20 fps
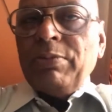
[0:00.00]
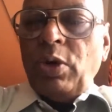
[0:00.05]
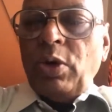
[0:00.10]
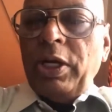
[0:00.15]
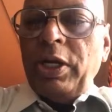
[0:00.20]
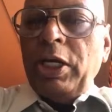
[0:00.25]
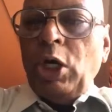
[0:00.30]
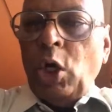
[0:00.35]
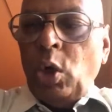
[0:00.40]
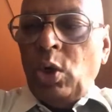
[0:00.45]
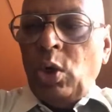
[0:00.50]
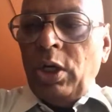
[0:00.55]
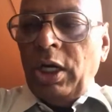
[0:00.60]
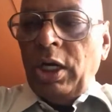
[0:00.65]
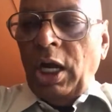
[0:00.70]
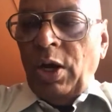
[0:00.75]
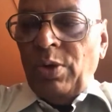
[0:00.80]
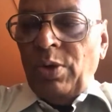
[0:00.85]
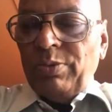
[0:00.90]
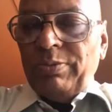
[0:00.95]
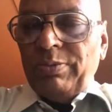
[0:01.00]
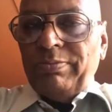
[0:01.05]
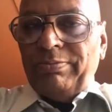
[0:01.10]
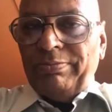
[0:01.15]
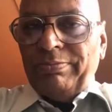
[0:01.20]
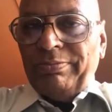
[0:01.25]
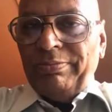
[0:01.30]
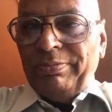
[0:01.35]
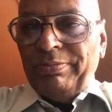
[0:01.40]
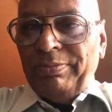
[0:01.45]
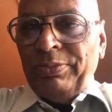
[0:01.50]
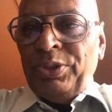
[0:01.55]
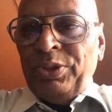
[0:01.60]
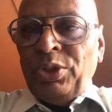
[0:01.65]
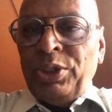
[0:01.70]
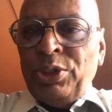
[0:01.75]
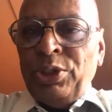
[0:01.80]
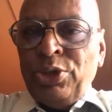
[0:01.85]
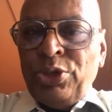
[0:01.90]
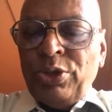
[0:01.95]
growing old now.
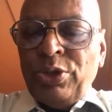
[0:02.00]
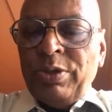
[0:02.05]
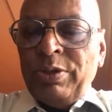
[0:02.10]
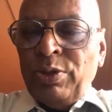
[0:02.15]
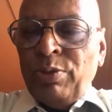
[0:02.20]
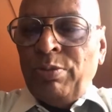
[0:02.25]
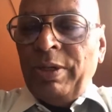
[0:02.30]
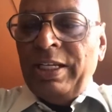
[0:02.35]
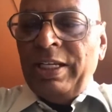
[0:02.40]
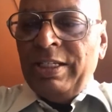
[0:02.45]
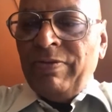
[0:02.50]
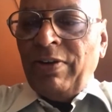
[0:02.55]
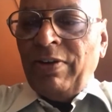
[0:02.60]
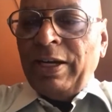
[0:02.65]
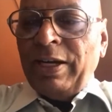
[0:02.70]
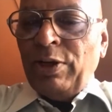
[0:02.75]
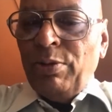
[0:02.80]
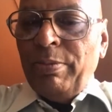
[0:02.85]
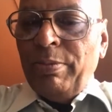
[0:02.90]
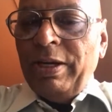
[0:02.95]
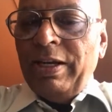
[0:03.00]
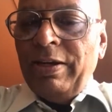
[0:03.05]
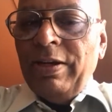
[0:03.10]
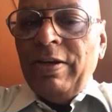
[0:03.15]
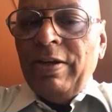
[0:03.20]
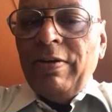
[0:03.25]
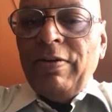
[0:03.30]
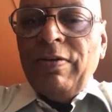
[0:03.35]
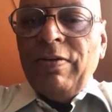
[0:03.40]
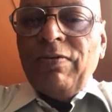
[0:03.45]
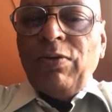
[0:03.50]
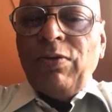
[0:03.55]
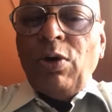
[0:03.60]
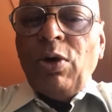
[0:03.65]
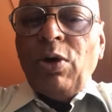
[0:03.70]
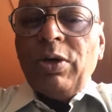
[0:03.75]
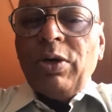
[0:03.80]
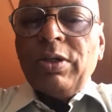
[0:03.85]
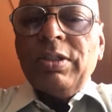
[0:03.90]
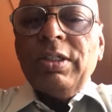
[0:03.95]
So you please forgive me
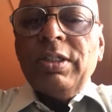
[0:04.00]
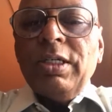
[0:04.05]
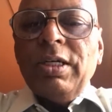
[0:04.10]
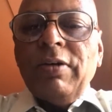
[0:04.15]
for